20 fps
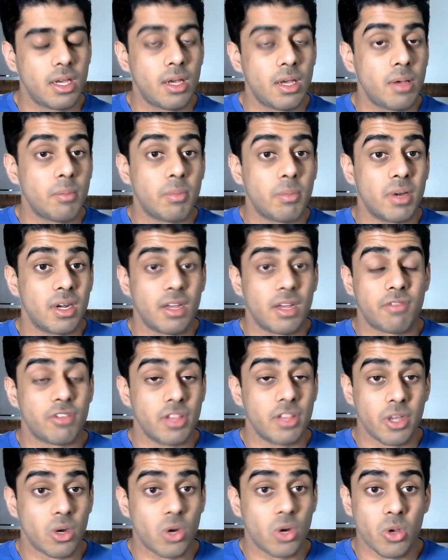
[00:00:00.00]
But if
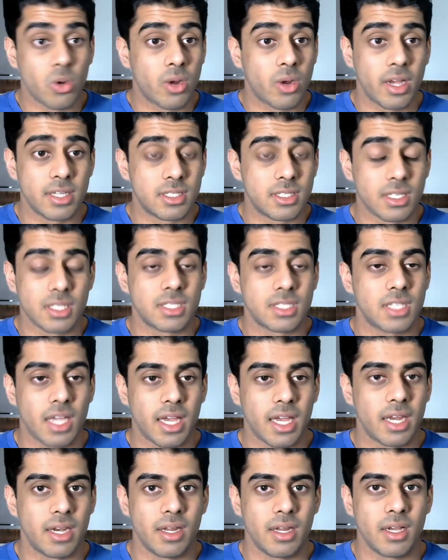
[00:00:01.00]
Leorio had just
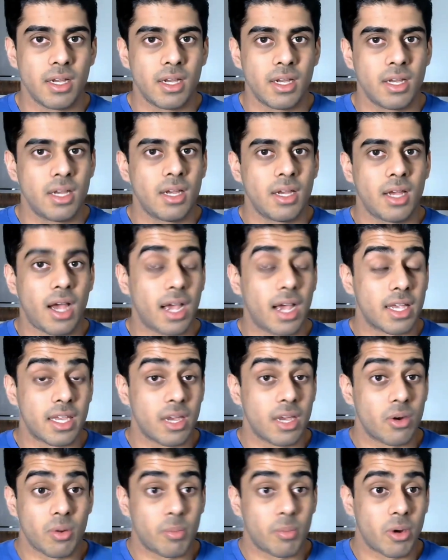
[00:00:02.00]
said, "I
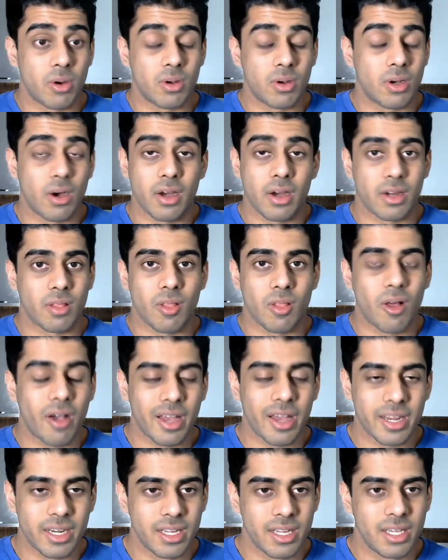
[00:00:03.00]
care about Gon a
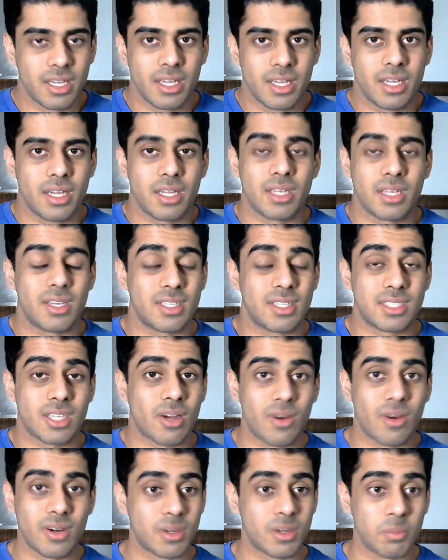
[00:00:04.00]
lot," it's
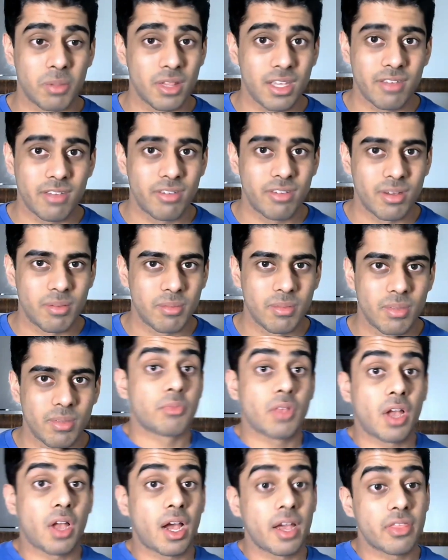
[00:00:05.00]
hard to believe him.
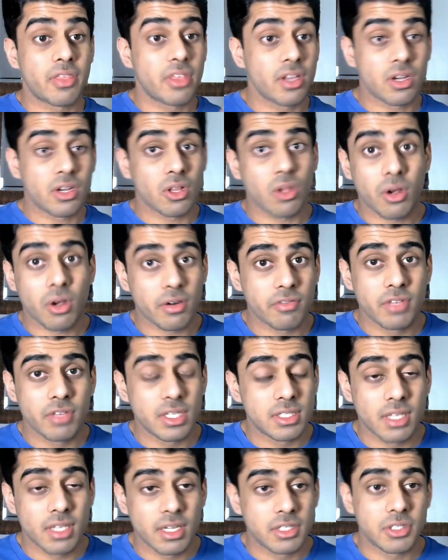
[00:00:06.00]
I think a lot of
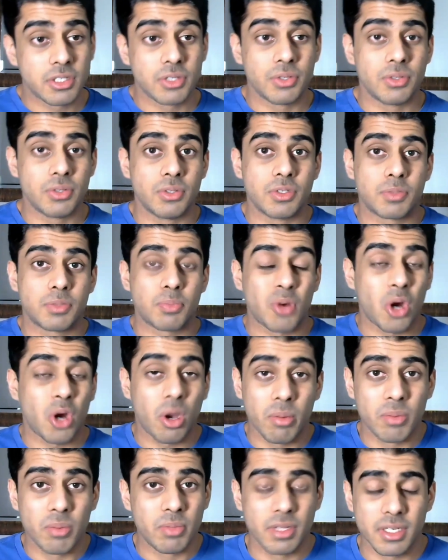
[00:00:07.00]
these issues
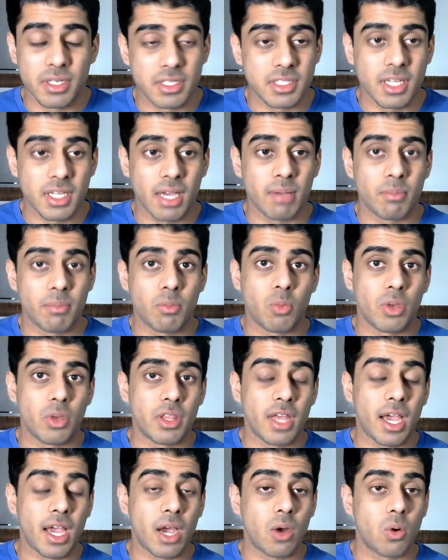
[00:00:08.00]
probably stem with
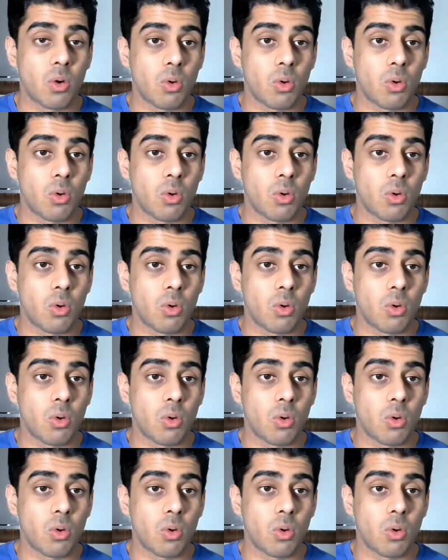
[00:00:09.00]
how